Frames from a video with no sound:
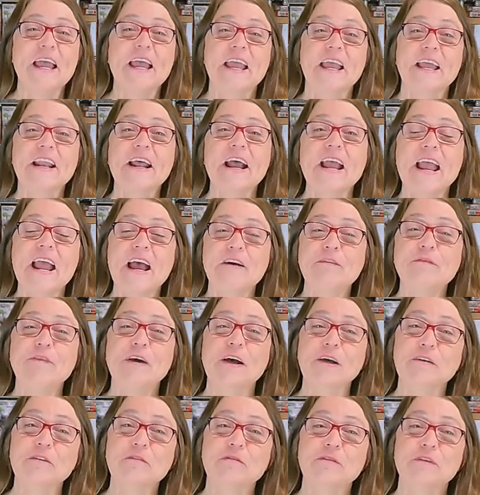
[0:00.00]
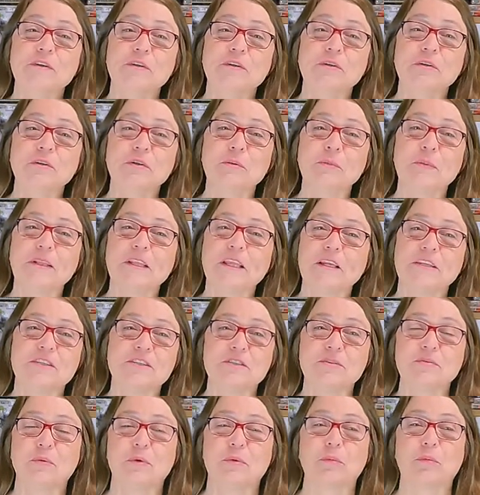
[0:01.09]
And I have found a few, but they
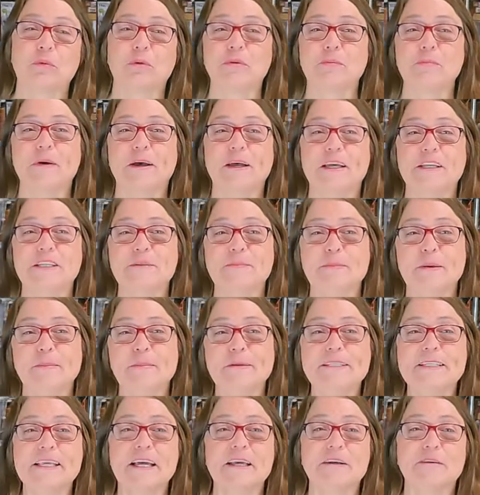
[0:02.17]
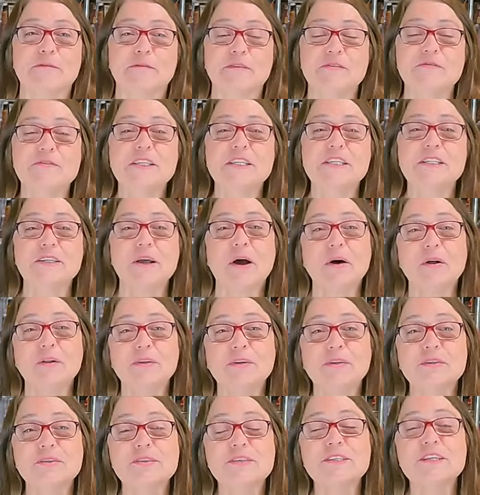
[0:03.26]
just weren't worth much, maybe 10 or
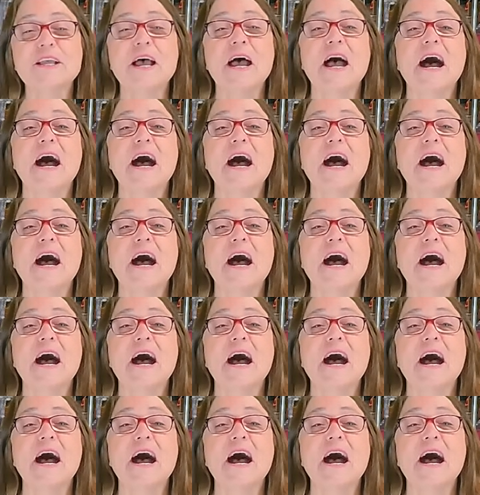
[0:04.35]
$15.